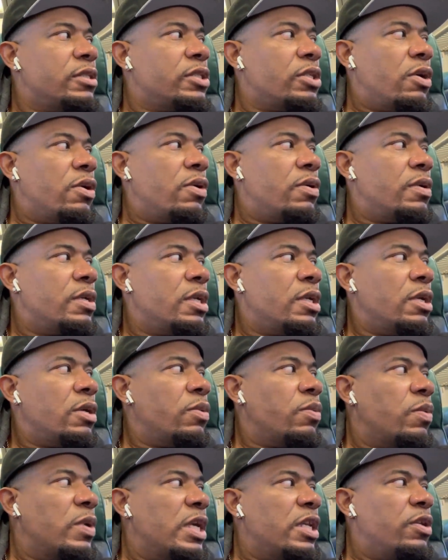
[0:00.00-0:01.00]
So
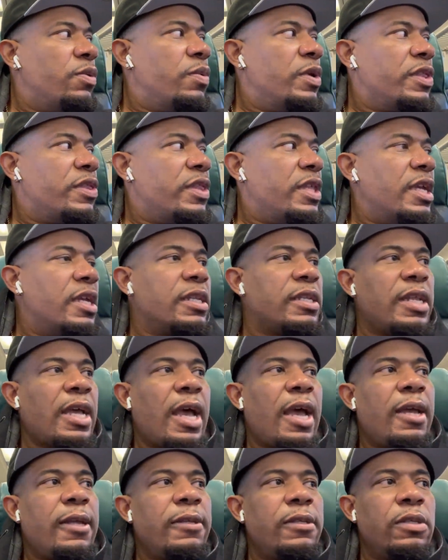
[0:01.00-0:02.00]
where you would think
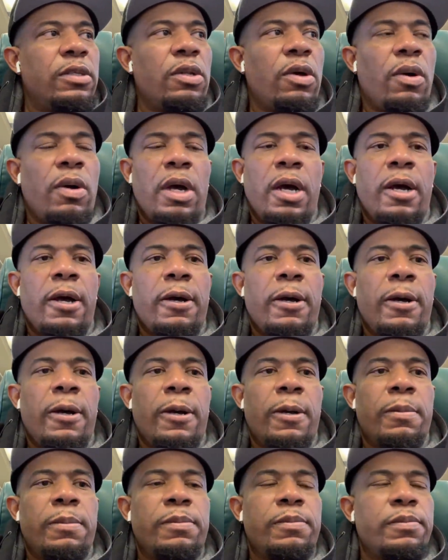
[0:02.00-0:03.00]
that, you
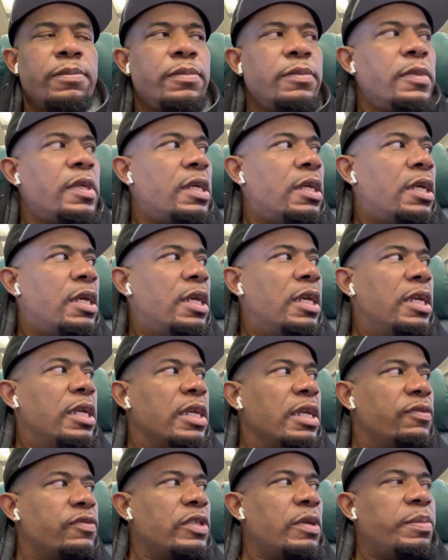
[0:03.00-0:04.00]
know, he
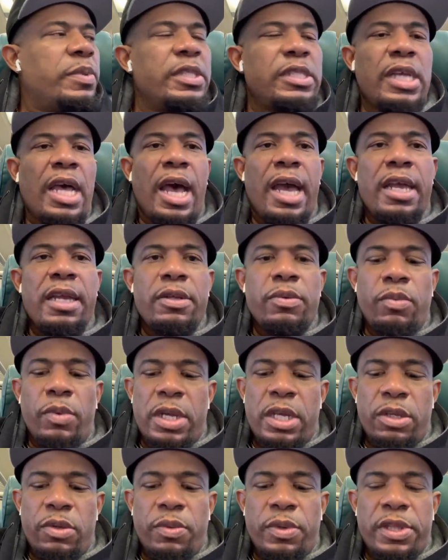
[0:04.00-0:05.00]
gives up his height,
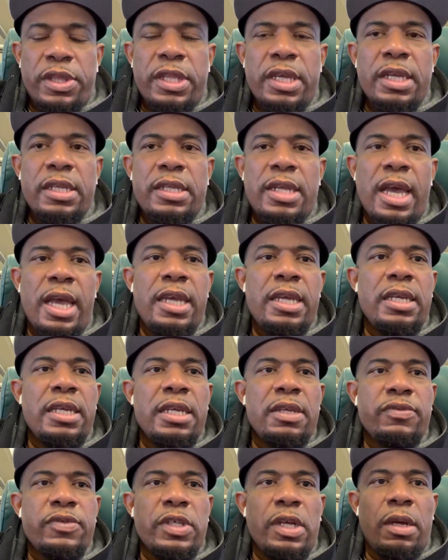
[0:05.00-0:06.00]
where you would think that he
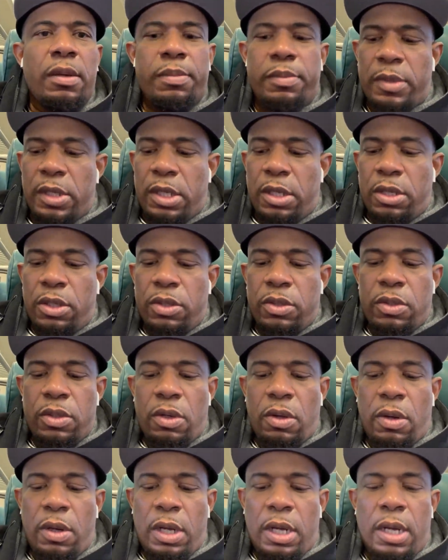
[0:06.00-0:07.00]
gives up, you
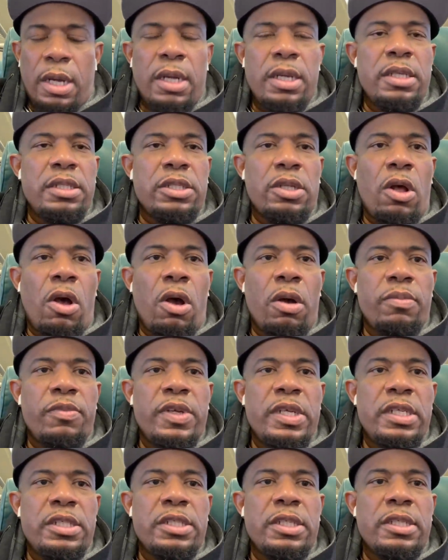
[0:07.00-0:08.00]
know, his arm
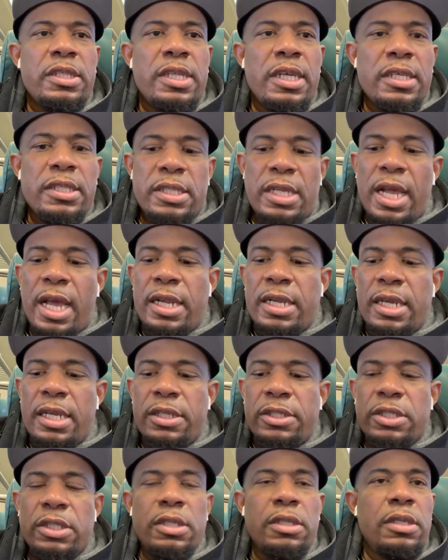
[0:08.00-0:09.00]
reach and things of that
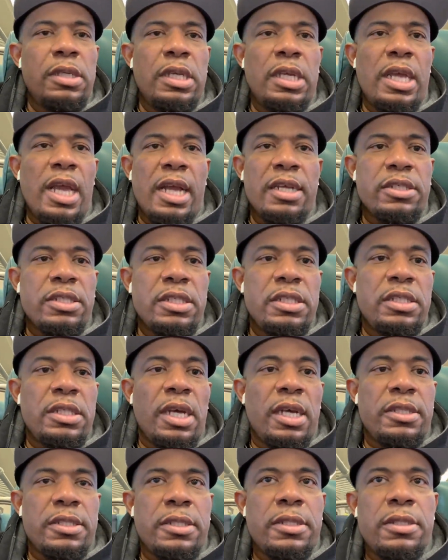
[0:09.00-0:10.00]
nature, he actually
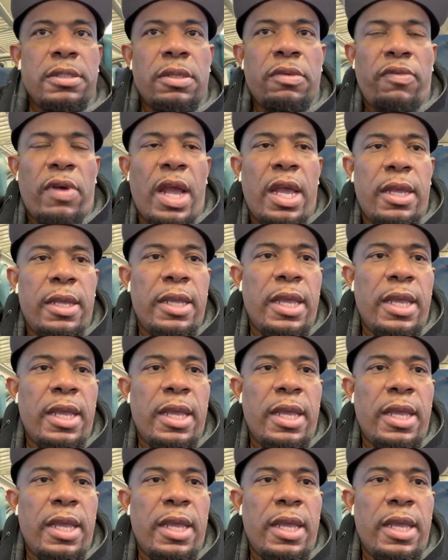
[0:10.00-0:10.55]
doesn't, right?